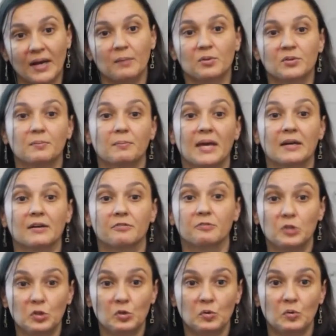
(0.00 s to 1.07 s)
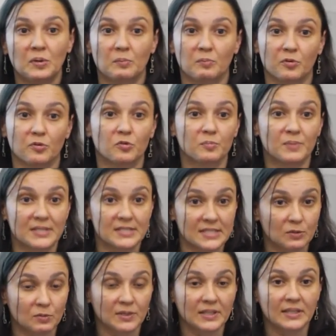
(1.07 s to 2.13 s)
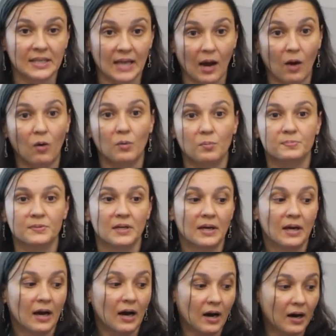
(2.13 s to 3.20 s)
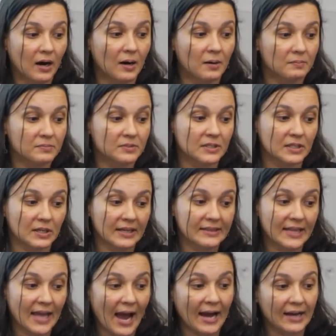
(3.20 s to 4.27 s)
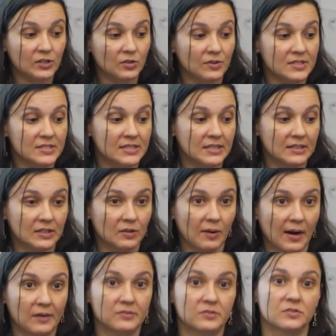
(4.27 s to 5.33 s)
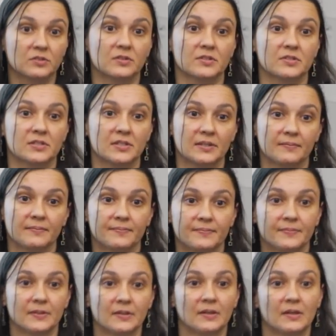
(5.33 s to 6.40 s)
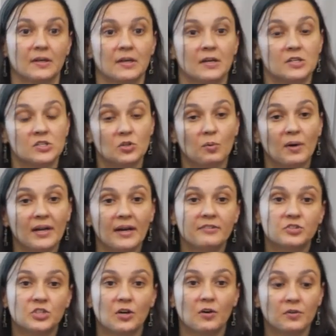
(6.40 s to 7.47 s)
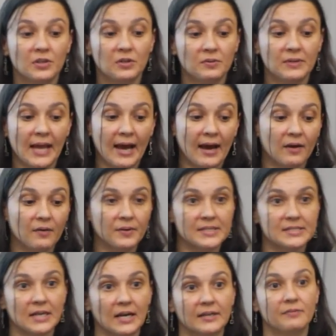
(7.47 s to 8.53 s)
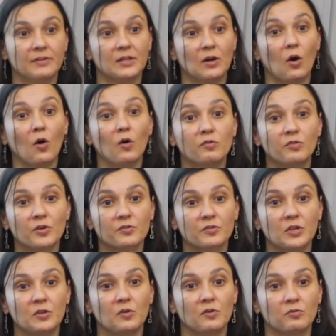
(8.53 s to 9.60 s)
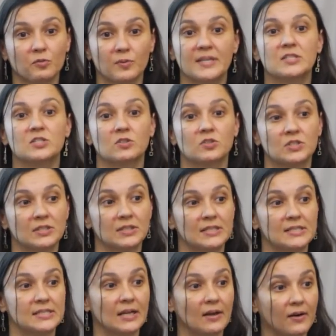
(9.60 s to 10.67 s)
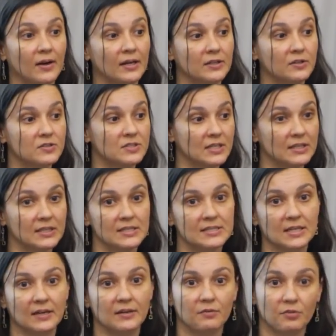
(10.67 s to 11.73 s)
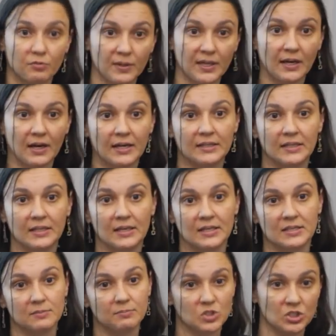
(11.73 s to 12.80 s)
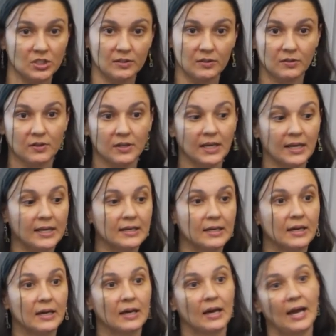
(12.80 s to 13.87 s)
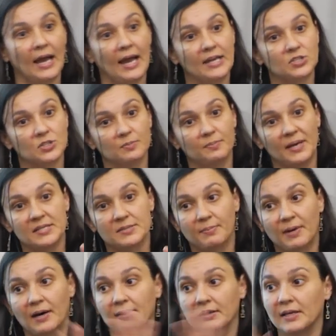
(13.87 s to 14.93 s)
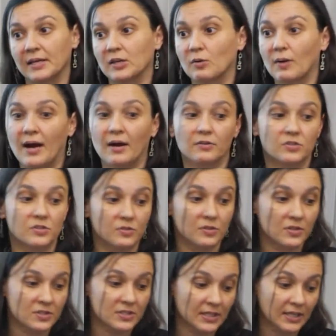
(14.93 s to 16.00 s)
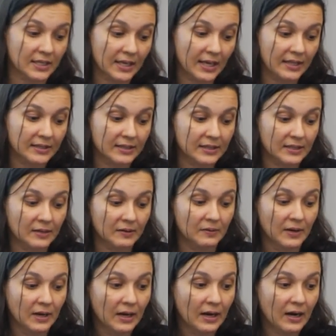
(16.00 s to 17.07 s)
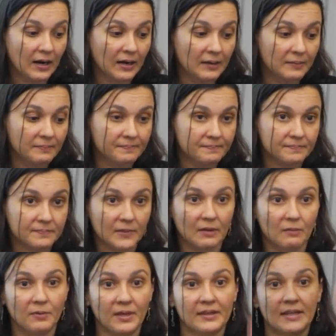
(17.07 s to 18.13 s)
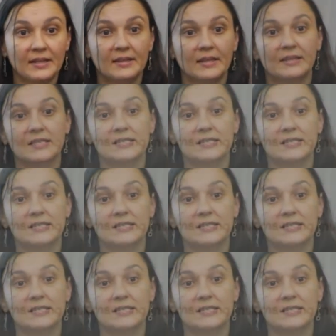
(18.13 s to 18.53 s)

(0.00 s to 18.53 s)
able to make a few improvements that really helped the accuracy of the crowdsourcing. So what I've shown you now is kind of an overview of research in this area using these kind of three ideas: machine learning, agent-based modeling, crowdsourcing. And so we think that